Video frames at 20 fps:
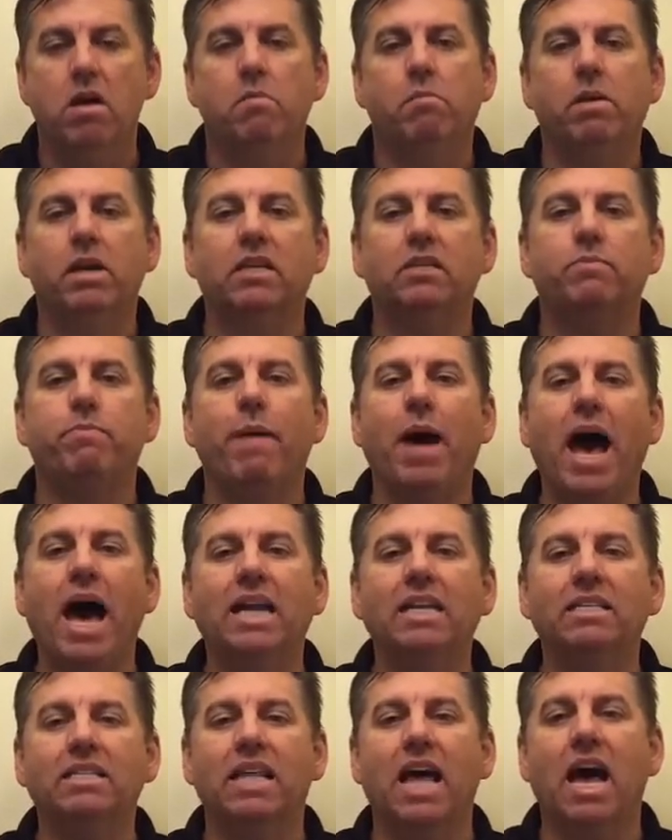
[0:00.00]
But as
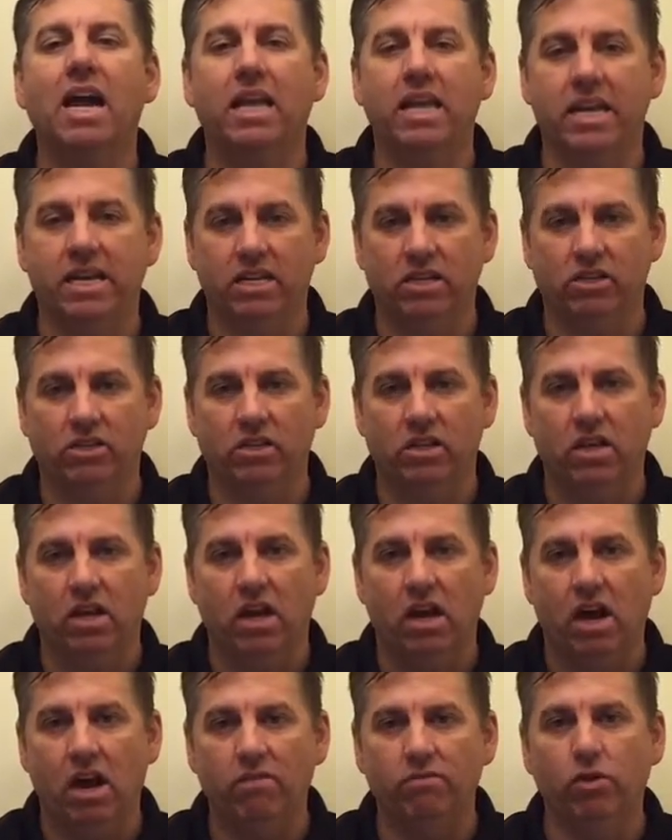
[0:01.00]
bad as that is,
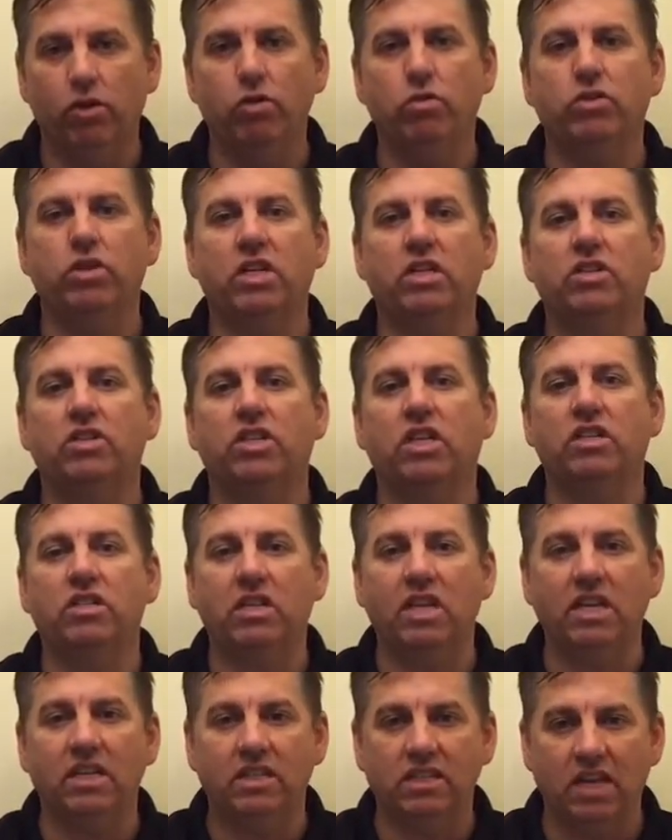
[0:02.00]
of losing
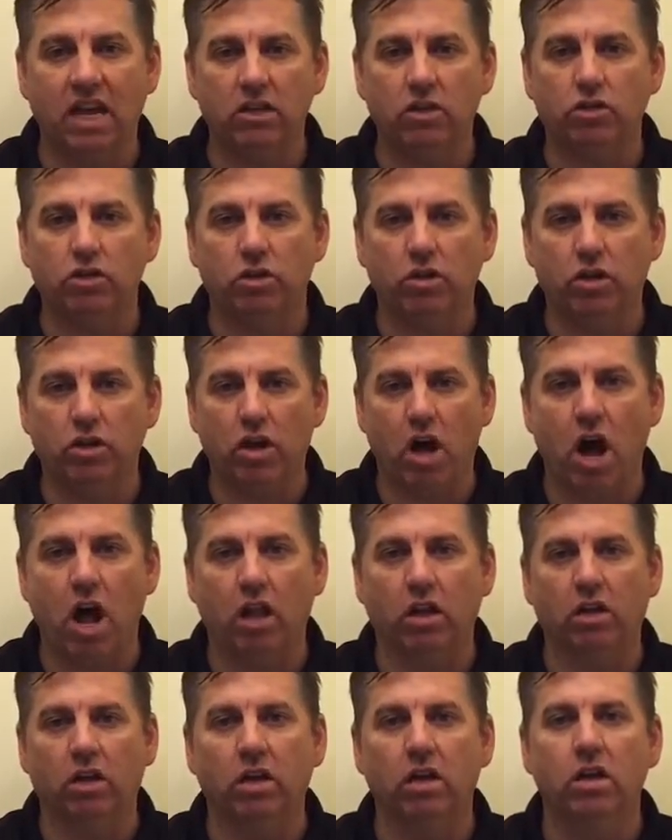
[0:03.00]
16 cents on the
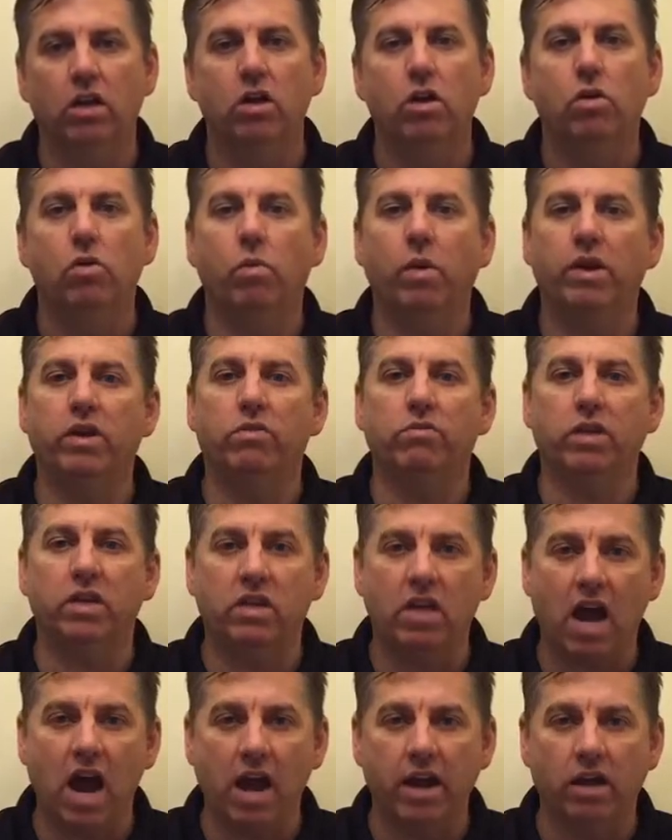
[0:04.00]
dollar when you
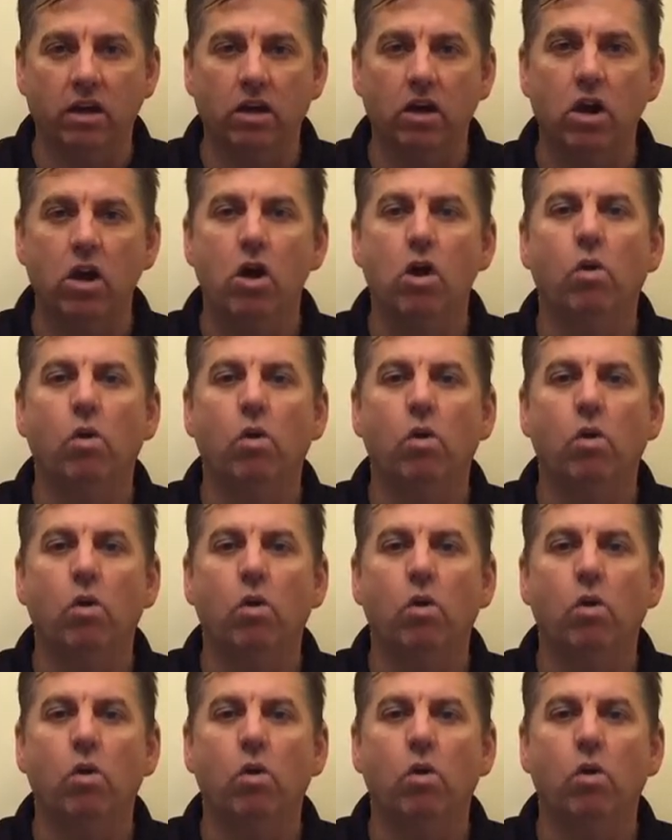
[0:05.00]
retire,